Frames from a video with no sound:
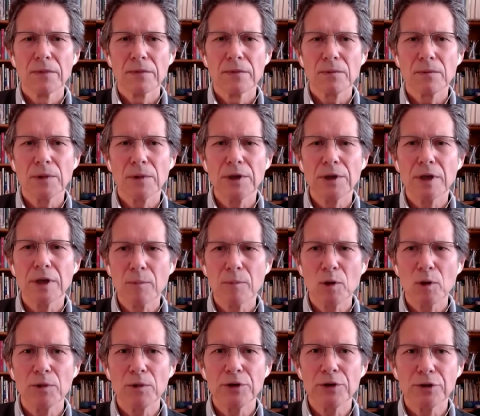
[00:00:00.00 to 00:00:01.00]
What
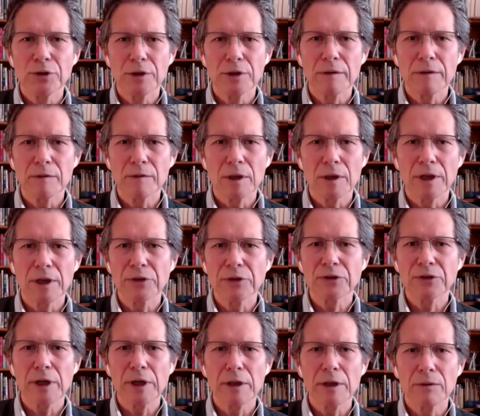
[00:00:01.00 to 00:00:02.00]
number would you give it? On a
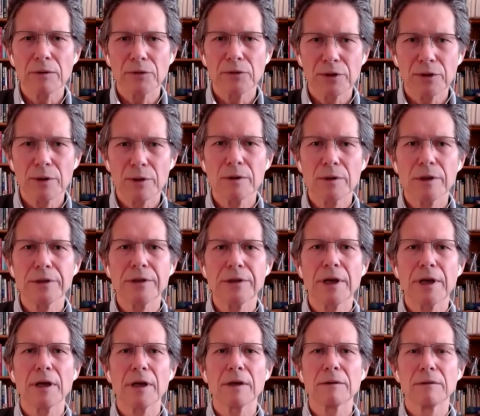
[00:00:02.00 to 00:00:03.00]
scale of 0 to
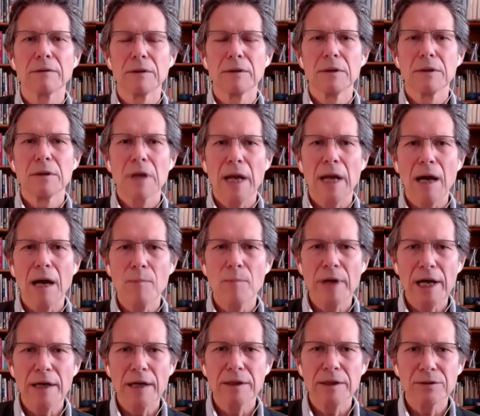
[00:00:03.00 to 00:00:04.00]
10, how
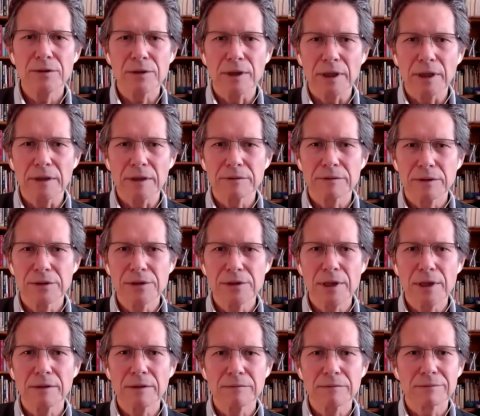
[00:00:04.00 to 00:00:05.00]
bad is
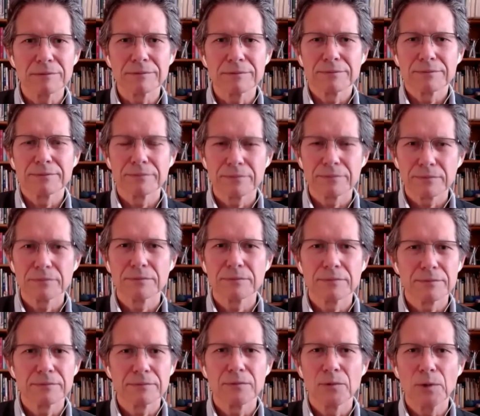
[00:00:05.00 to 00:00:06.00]
that?
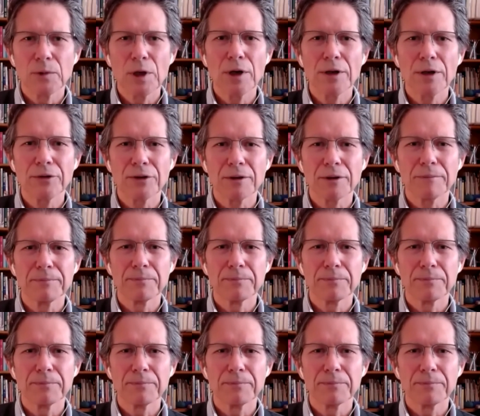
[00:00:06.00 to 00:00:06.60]
Where is it?